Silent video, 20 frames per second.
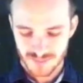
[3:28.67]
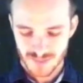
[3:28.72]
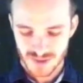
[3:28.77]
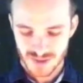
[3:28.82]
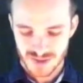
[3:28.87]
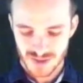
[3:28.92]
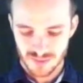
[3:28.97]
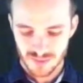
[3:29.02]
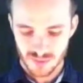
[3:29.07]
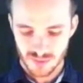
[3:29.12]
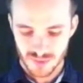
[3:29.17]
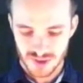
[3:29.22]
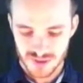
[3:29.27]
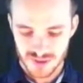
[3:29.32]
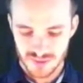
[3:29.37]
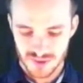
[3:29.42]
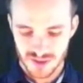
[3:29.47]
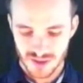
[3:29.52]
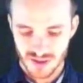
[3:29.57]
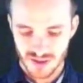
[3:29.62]
symbol
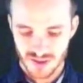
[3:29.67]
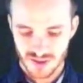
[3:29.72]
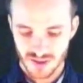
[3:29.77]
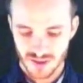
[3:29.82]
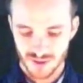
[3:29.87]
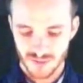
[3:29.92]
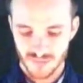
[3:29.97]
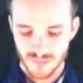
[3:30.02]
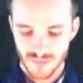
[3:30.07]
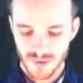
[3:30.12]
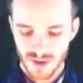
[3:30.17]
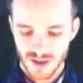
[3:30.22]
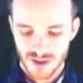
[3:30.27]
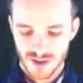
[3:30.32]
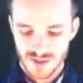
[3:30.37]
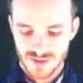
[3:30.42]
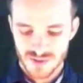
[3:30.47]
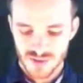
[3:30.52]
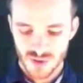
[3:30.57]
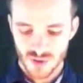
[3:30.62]
must be on there.
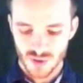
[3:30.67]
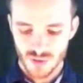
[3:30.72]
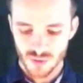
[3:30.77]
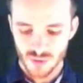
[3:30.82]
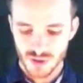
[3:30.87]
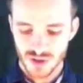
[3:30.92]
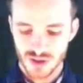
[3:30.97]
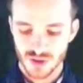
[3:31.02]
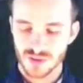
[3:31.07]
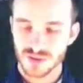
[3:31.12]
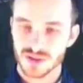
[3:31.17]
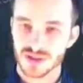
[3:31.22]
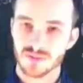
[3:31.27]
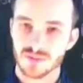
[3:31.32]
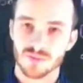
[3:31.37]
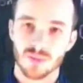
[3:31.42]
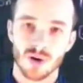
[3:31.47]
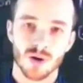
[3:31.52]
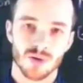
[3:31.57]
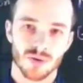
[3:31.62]
So we don't
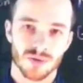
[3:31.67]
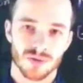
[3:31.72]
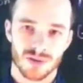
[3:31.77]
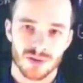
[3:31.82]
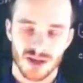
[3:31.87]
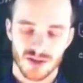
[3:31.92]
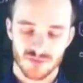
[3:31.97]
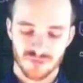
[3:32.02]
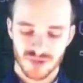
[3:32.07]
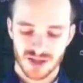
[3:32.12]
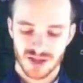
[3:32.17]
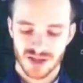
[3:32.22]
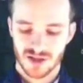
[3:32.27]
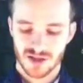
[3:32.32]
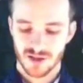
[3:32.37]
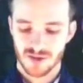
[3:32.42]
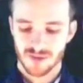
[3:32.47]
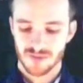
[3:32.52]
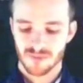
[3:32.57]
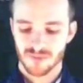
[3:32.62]
need both the
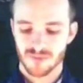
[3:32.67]
FBI